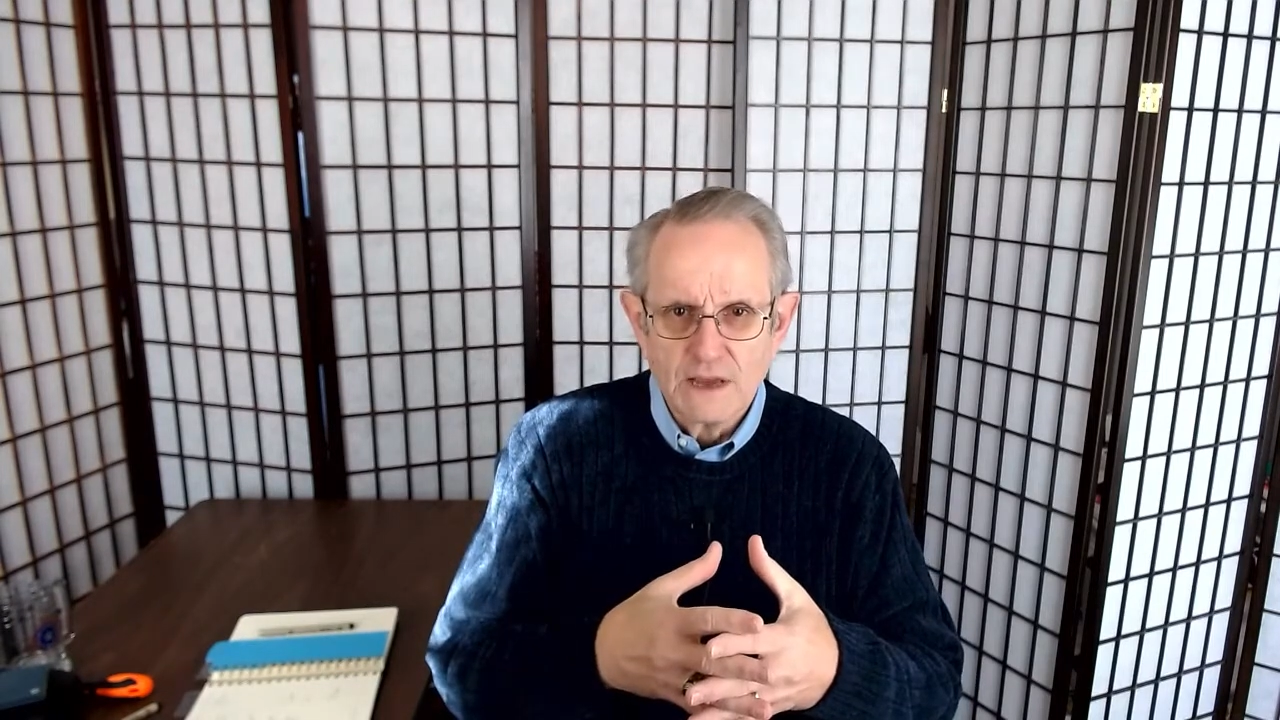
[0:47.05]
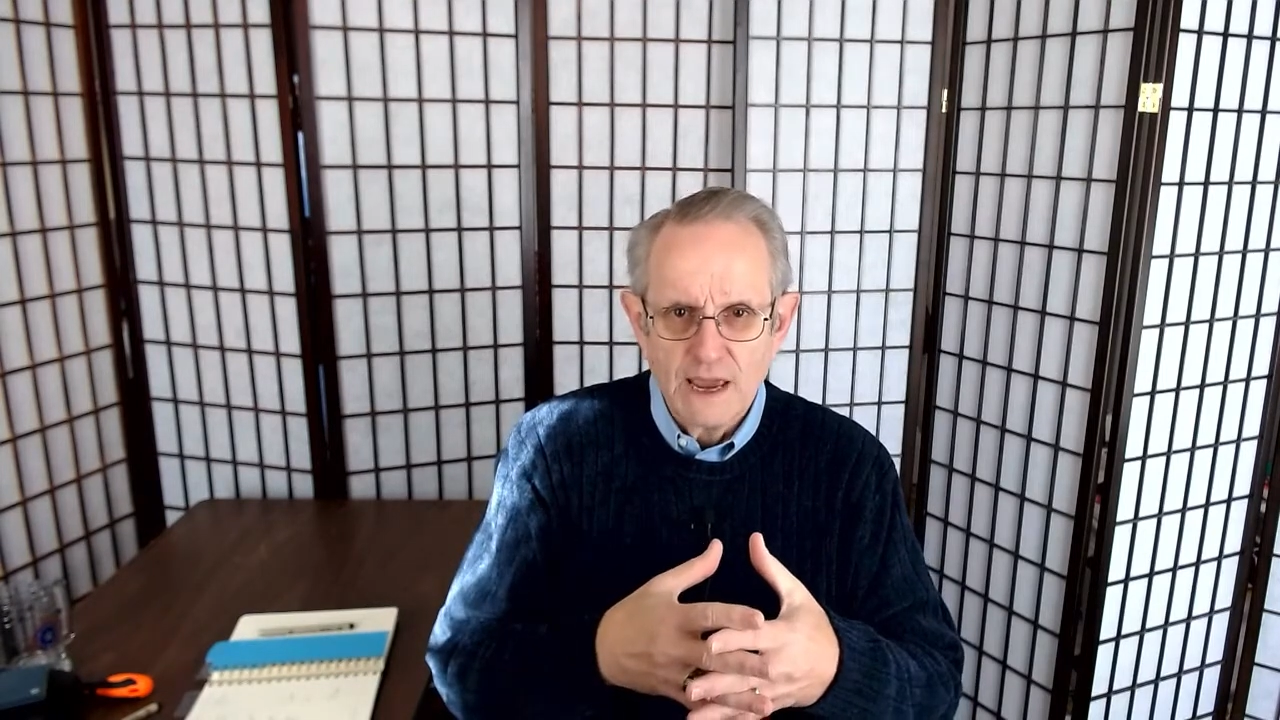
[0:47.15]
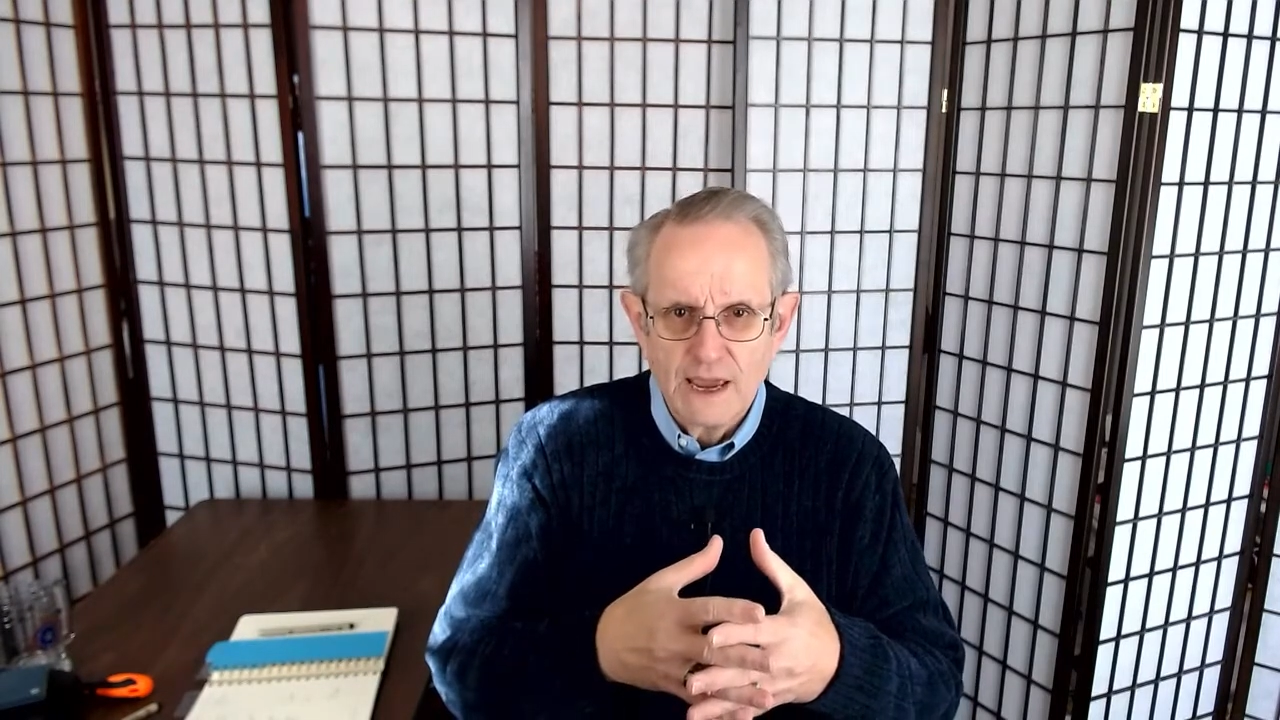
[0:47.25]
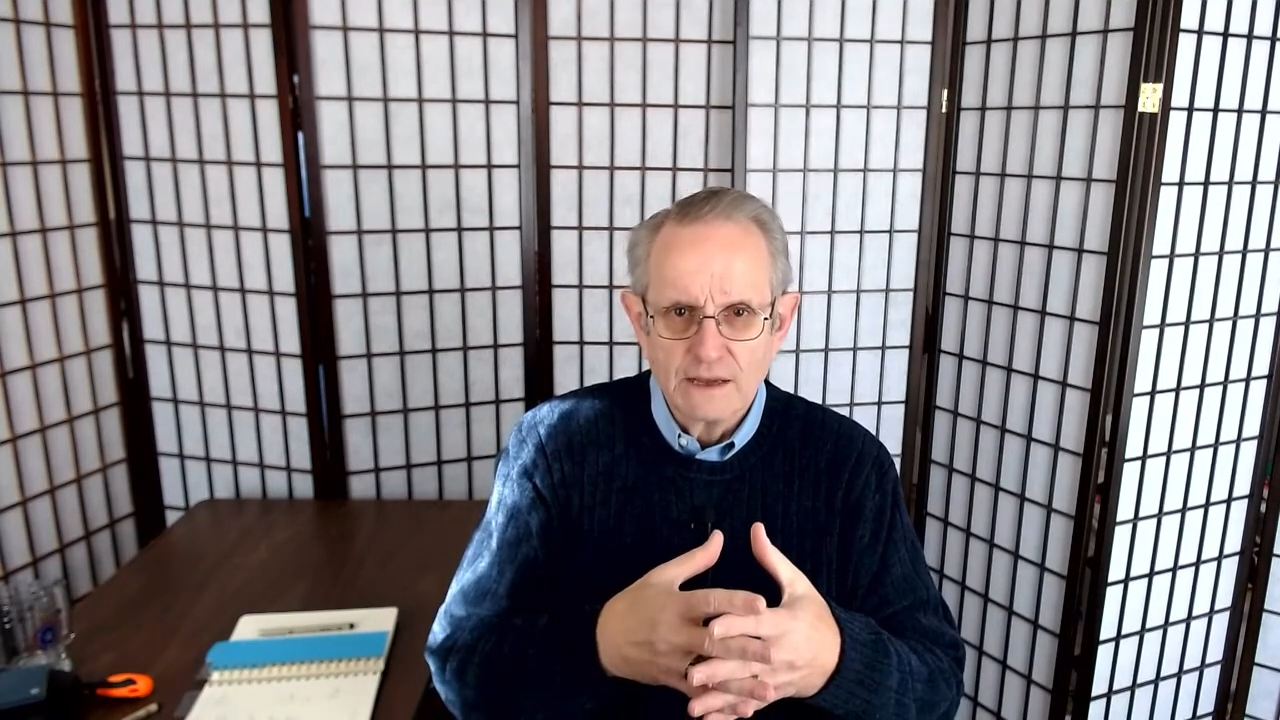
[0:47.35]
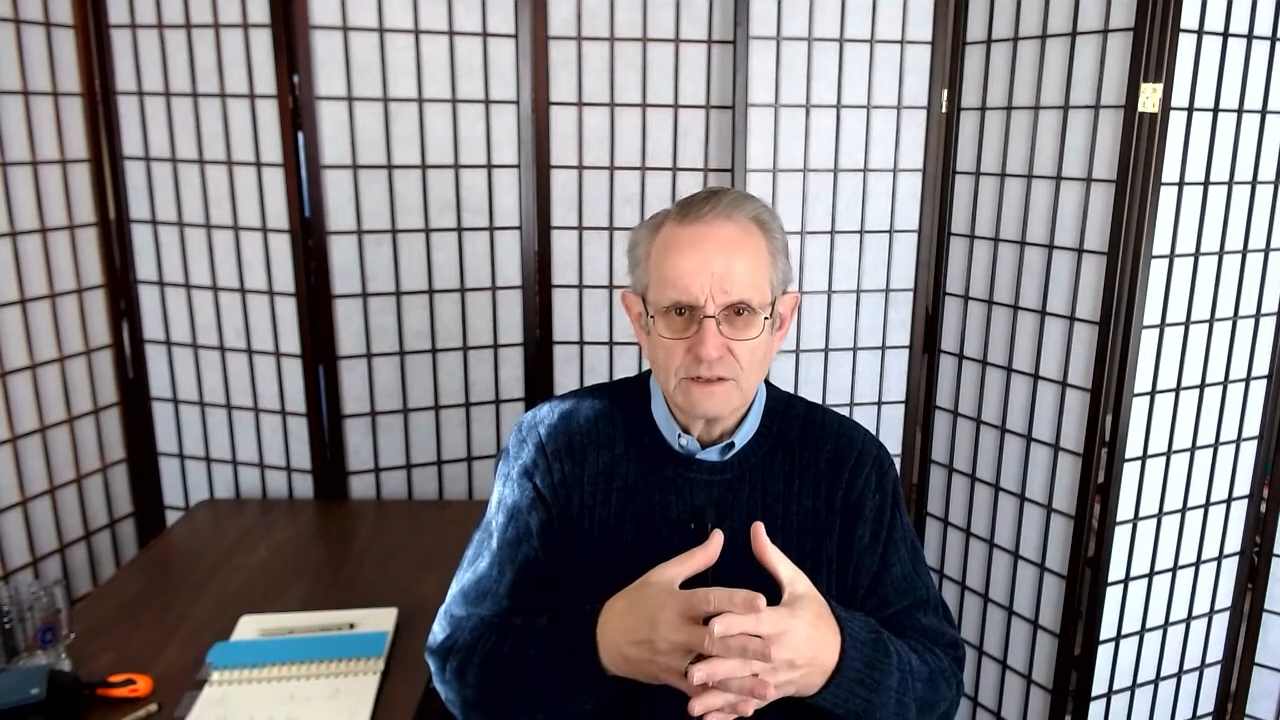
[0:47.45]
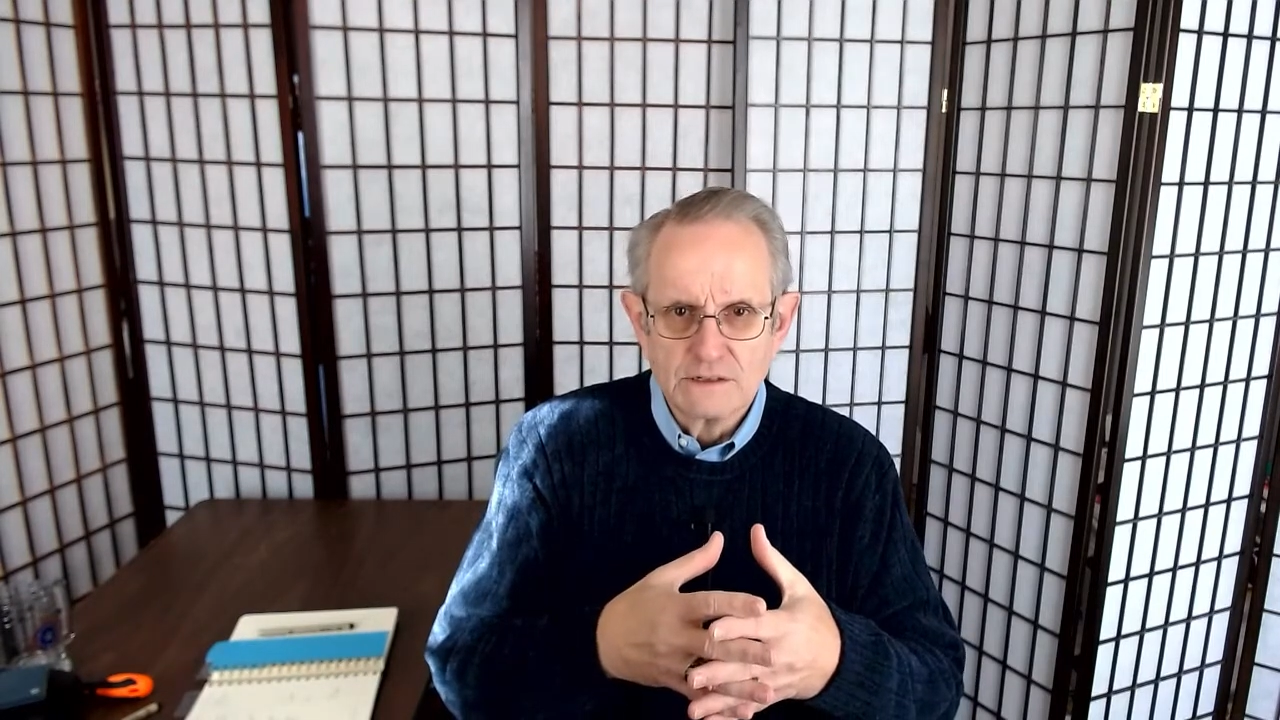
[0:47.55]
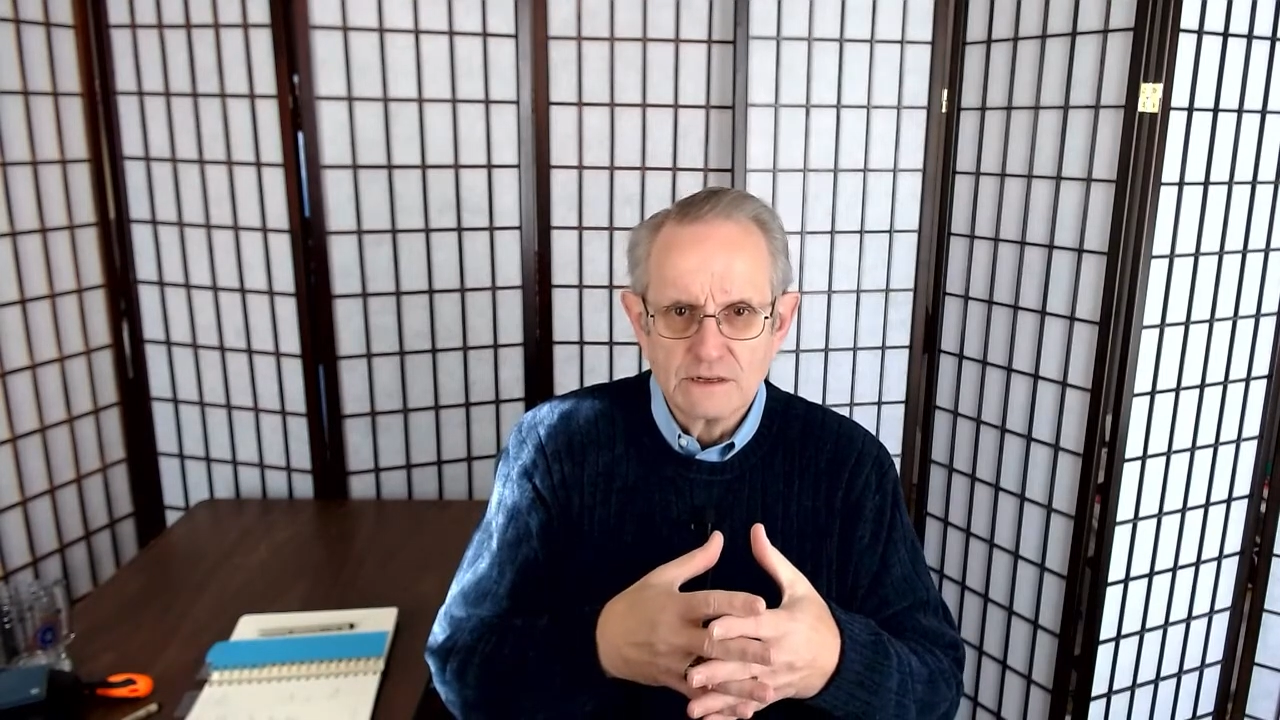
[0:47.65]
as